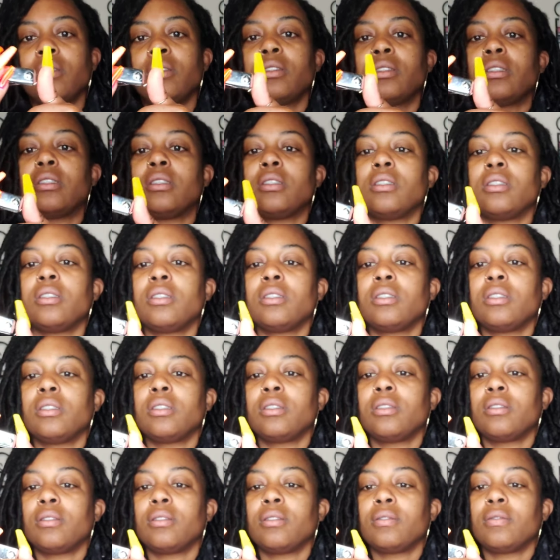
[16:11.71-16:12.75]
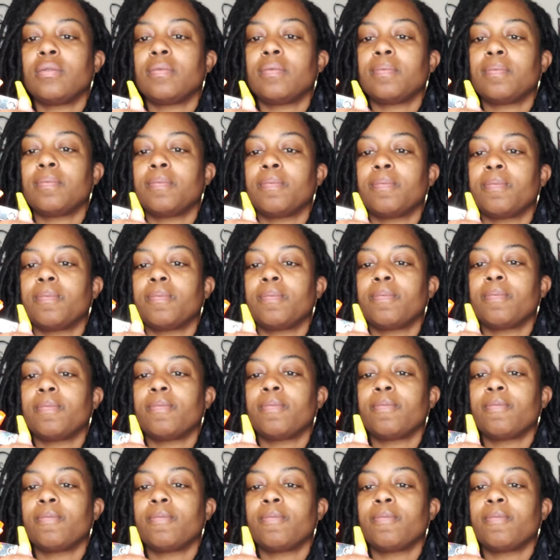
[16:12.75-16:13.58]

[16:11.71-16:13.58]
[no speech]